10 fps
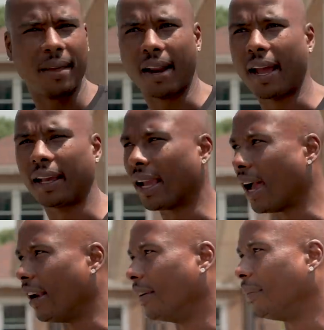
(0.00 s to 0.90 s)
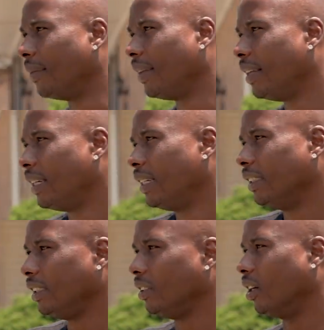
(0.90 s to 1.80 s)
that I had gotten him.
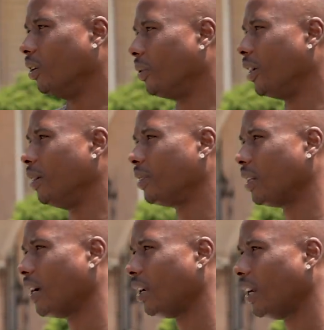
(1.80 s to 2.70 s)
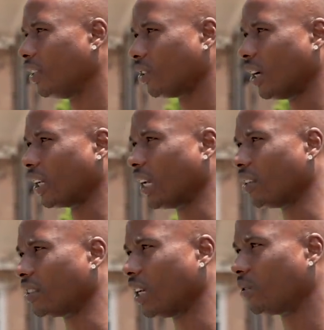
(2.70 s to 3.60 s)
You know, rims and all that. So I
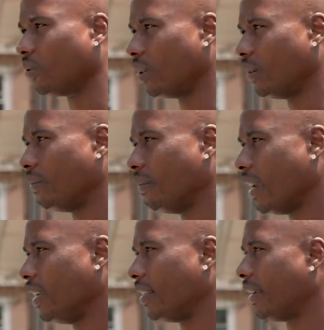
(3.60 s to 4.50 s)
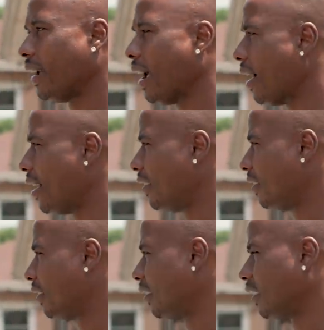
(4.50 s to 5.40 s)
guess that's what made the
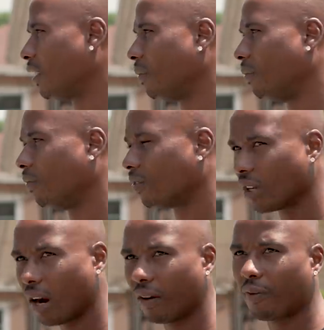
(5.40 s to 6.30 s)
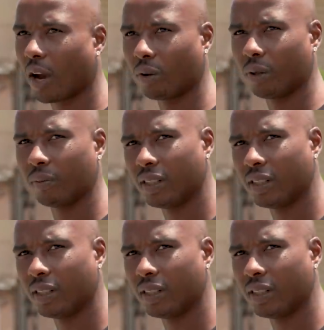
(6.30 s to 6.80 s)
guys start following him